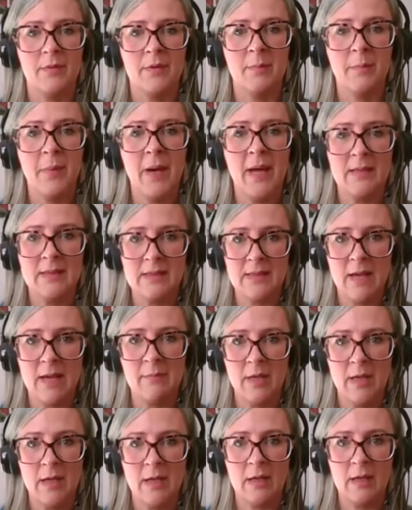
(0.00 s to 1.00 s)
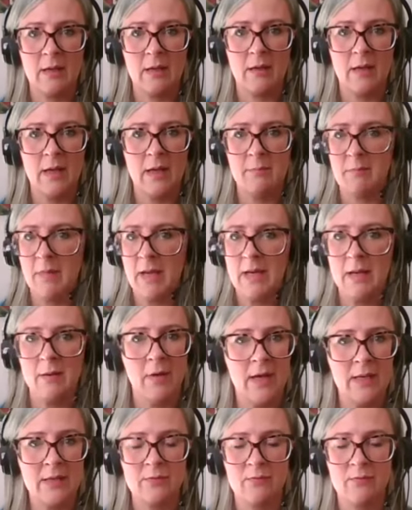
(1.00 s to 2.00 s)
The pandemic, in many
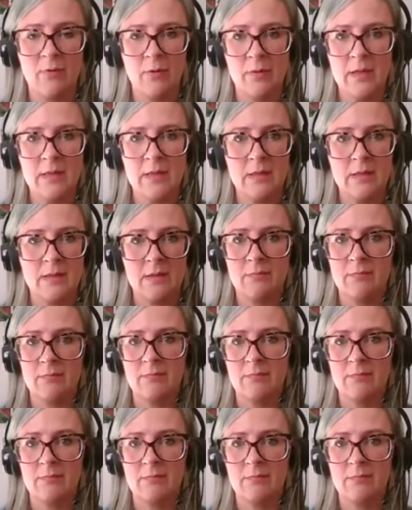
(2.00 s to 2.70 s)
ways, ruined,